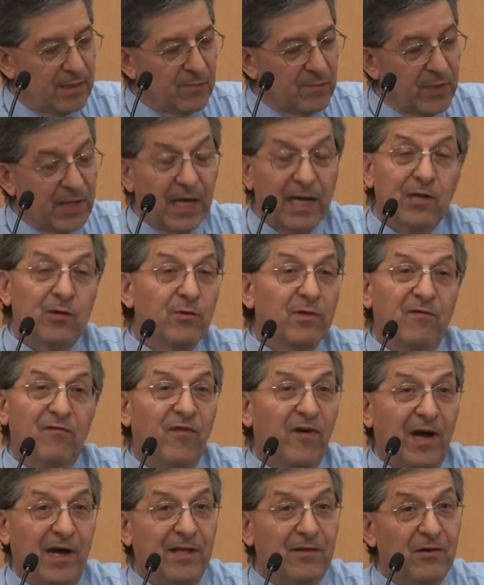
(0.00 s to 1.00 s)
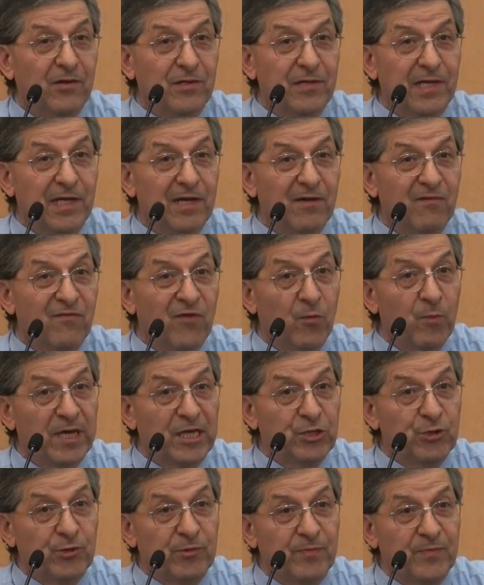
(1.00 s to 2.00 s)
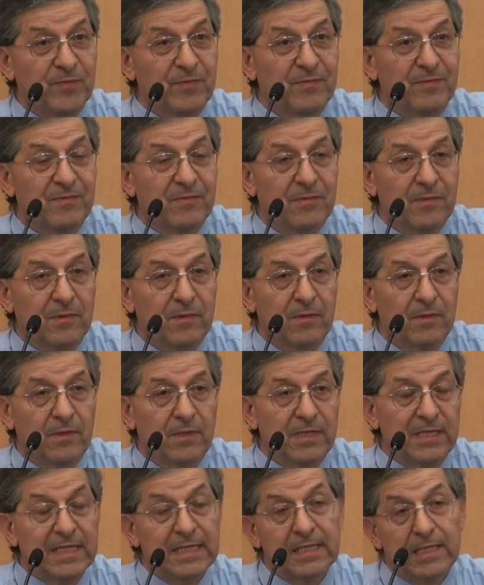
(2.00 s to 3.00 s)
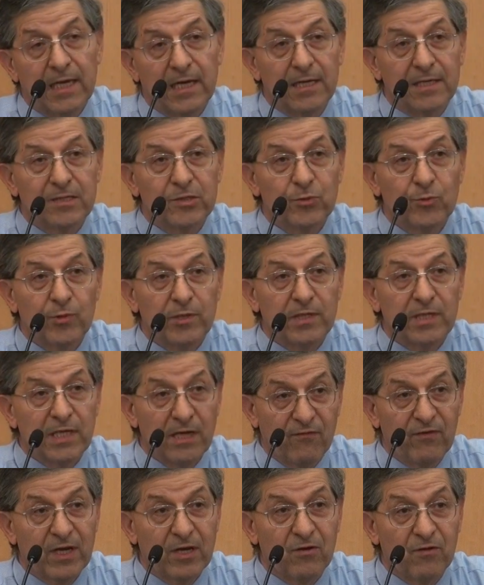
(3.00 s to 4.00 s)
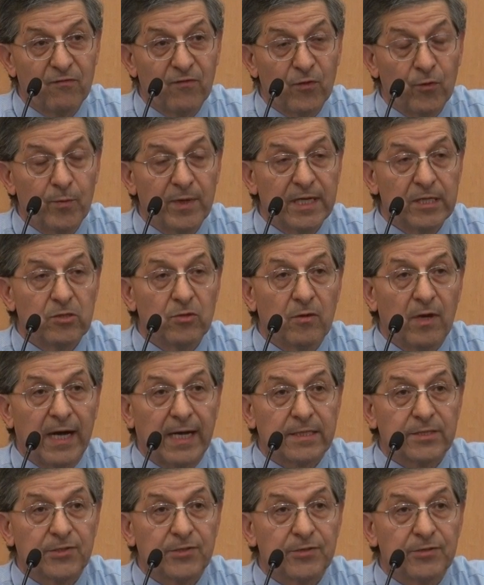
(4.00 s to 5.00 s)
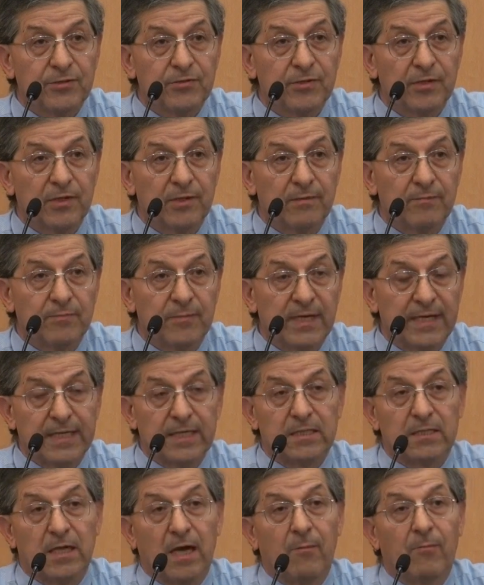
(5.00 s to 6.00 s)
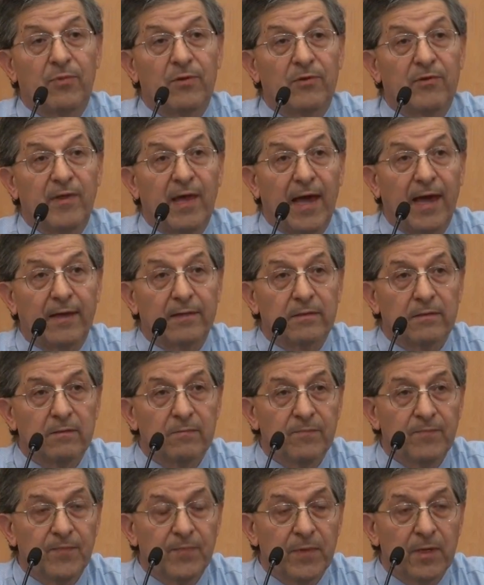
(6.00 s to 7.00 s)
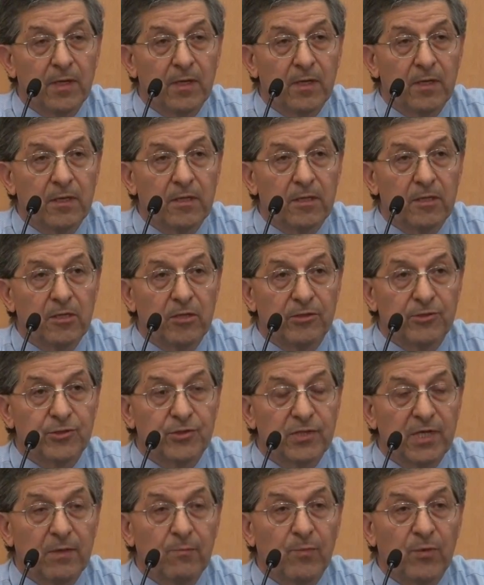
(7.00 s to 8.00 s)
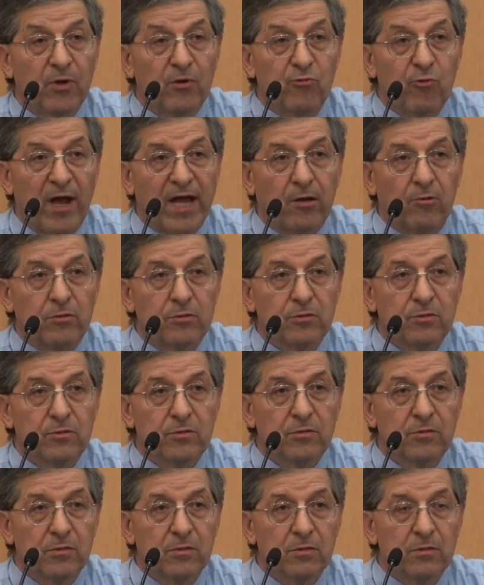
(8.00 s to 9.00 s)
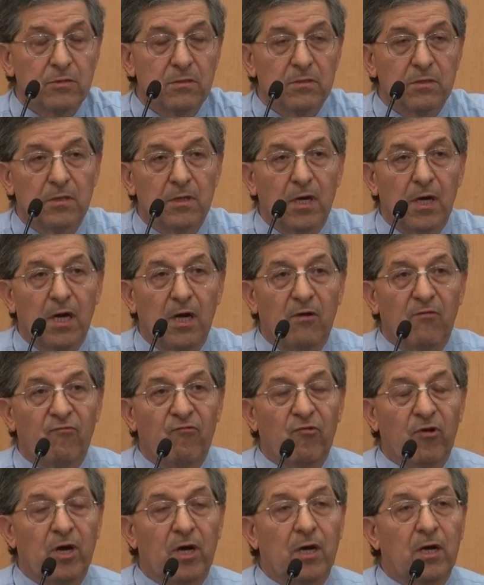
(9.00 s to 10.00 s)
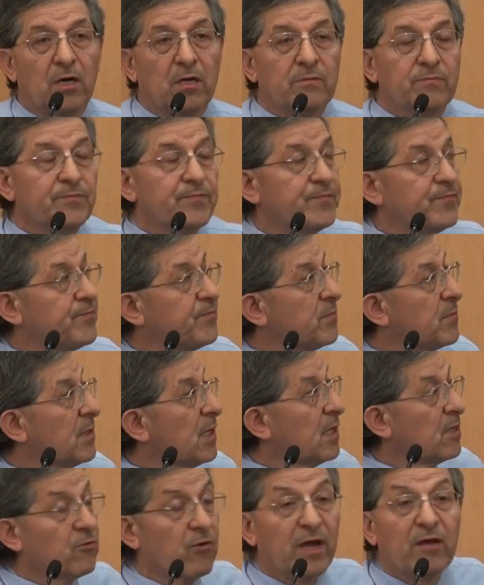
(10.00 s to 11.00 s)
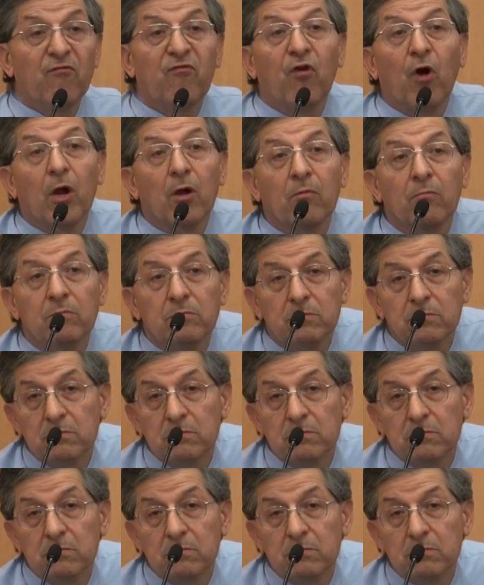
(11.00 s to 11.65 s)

But I couldn't find all the information. Details were difficult for me to access. An example of that, just simple records of rainfall